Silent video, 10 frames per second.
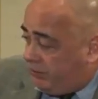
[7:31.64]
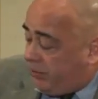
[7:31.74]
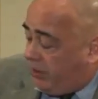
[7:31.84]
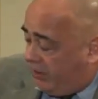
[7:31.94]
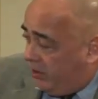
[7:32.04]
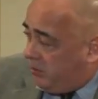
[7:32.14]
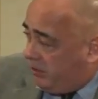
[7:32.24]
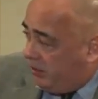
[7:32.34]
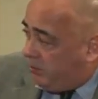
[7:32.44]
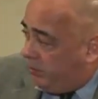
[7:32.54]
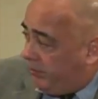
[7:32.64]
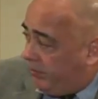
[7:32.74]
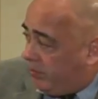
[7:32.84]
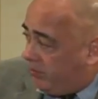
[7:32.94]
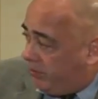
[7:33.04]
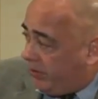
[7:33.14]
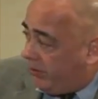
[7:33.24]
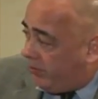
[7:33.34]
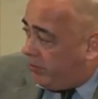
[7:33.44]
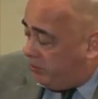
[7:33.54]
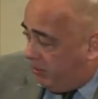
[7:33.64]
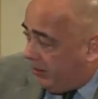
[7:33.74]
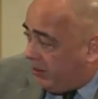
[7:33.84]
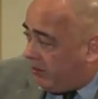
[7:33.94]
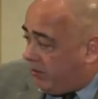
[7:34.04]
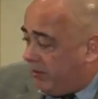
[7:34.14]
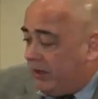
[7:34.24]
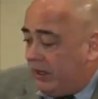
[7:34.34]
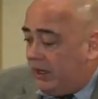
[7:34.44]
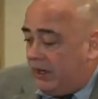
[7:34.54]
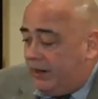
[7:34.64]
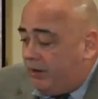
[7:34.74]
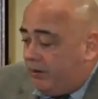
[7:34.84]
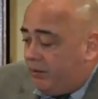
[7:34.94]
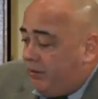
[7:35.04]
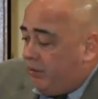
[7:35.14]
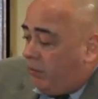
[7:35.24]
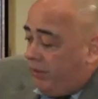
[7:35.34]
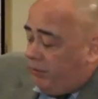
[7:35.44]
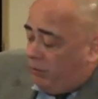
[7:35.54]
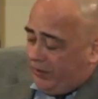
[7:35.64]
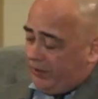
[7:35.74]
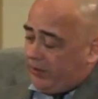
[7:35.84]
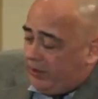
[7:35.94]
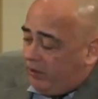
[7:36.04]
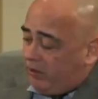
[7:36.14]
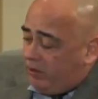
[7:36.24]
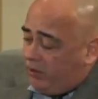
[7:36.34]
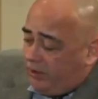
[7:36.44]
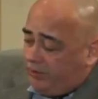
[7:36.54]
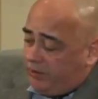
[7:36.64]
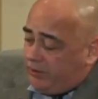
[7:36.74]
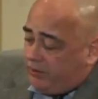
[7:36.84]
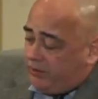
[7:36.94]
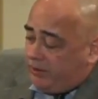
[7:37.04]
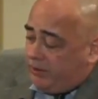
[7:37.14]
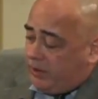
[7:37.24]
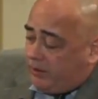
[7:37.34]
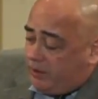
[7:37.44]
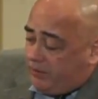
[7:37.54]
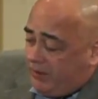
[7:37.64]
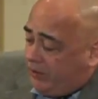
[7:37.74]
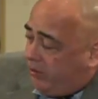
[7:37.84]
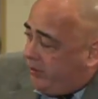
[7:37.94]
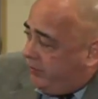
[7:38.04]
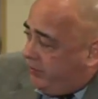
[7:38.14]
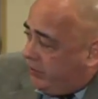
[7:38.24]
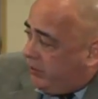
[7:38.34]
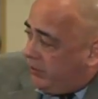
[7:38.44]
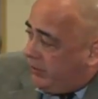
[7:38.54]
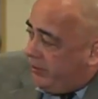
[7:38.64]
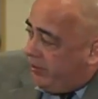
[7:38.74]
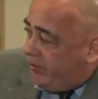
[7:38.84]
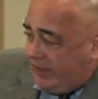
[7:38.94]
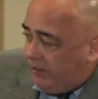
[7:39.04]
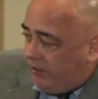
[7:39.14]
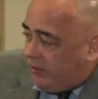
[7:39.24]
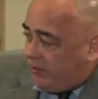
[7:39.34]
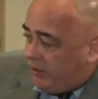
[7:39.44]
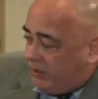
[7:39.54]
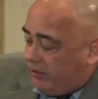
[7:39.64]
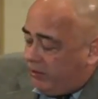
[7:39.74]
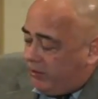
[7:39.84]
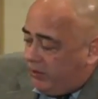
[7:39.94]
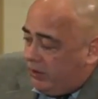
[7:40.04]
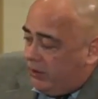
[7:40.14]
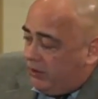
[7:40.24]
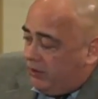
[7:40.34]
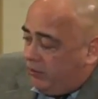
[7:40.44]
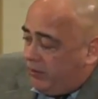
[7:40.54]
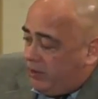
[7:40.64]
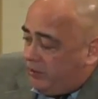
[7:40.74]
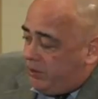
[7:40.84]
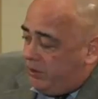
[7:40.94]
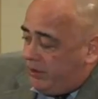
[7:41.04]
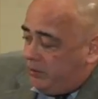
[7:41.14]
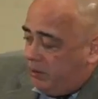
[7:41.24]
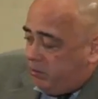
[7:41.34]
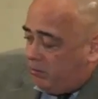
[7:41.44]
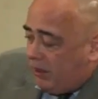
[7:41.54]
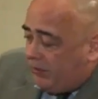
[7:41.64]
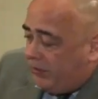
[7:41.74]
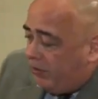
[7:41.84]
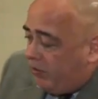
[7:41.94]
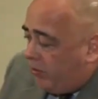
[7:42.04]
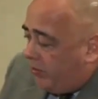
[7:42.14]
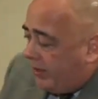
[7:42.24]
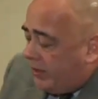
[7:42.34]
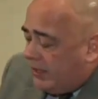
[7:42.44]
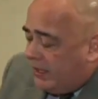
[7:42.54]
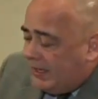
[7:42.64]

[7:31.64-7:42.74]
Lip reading: we're talking about people with some very extreme opinions. And one thing that is hard, I found is difficult in the States at least, when I'm talking to people about this sort of thing,